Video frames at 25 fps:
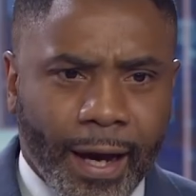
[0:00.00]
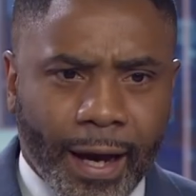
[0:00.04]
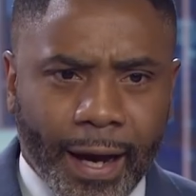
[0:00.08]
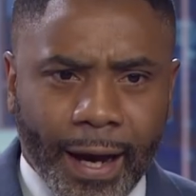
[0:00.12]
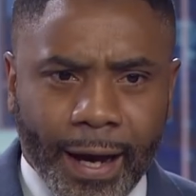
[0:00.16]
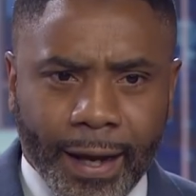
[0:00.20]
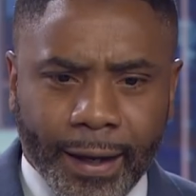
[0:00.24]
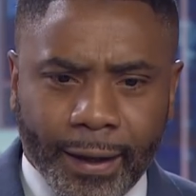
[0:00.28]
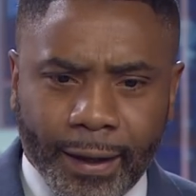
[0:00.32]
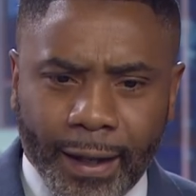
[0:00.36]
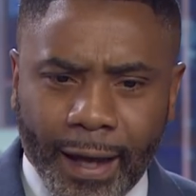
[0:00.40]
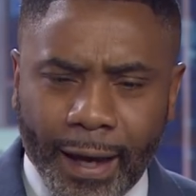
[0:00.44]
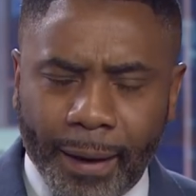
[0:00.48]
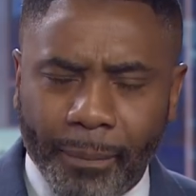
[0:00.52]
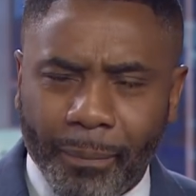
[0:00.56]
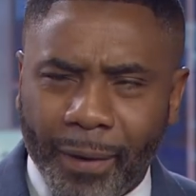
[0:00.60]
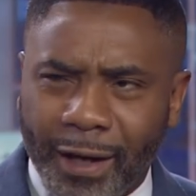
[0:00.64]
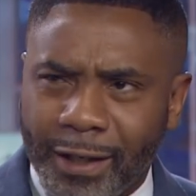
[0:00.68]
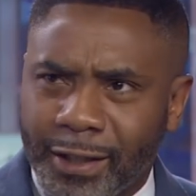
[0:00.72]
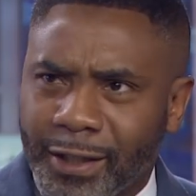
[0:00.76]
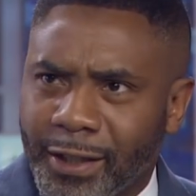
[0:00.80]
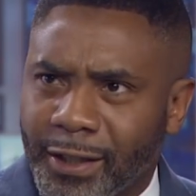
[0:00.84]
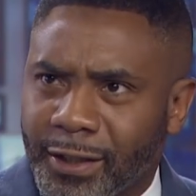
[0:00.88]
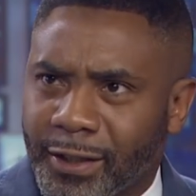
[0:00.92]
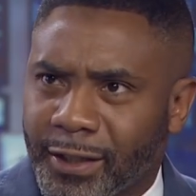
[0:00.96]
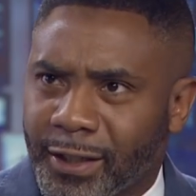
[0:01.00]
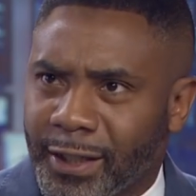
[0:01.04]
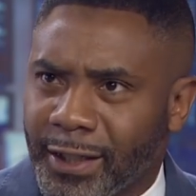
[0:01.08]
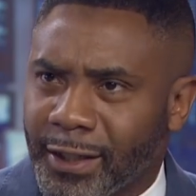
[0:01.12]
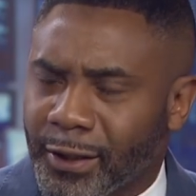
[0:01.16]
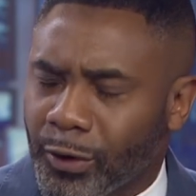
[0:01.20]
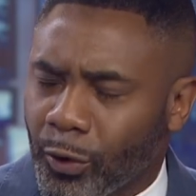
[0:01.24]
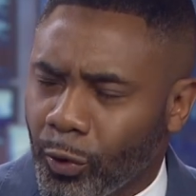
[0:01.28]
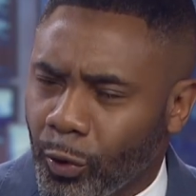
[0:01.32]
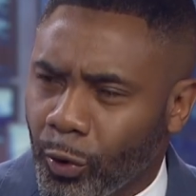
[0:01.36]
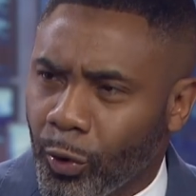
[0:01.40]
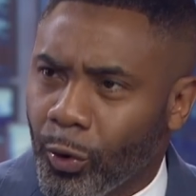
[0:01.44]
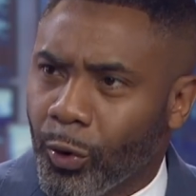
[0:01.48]
and like, but she's she's
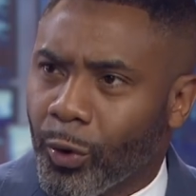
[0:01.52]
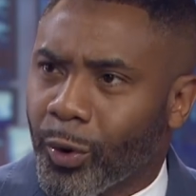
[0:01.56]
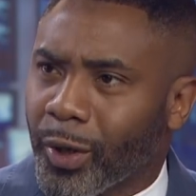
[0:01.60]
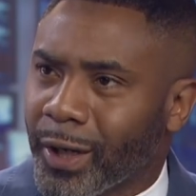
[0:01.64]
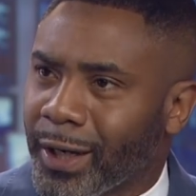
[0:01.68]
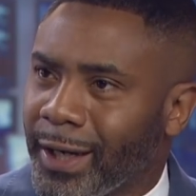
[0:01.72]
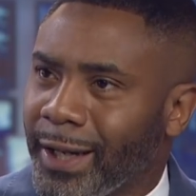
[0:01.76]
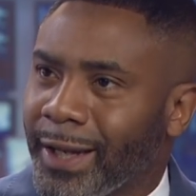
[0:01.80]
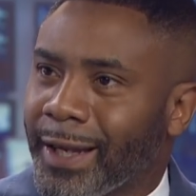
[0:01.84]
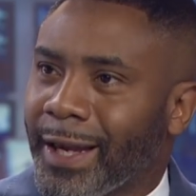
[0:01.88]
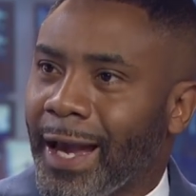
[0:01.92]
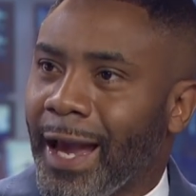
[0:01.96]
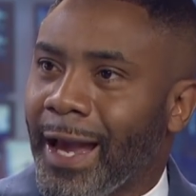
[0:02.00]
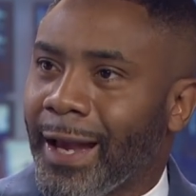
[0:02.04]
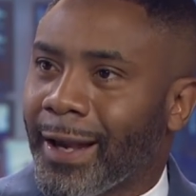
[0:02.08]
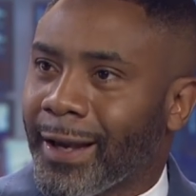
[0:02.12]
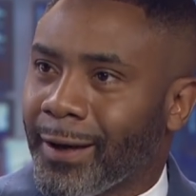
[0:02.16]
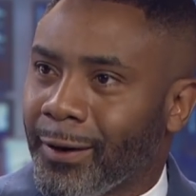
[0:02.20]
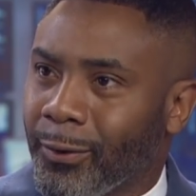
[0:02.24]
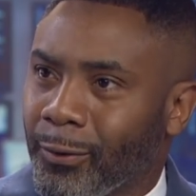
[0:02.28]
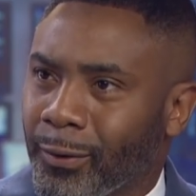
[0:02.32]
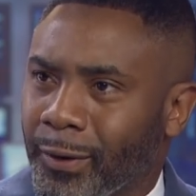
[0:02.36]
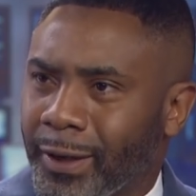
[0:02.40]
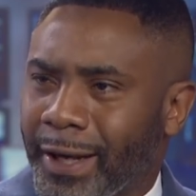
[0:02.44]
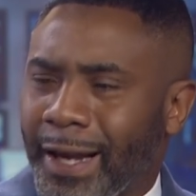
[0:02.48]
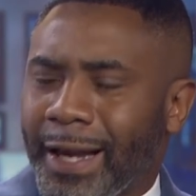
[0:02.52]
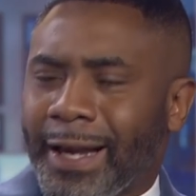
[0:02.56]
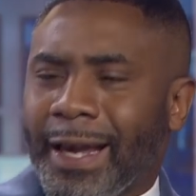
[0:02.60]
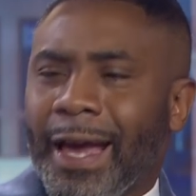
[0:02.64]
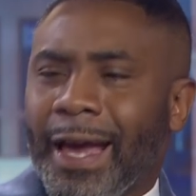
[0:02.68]
awkwardly gangle, mm.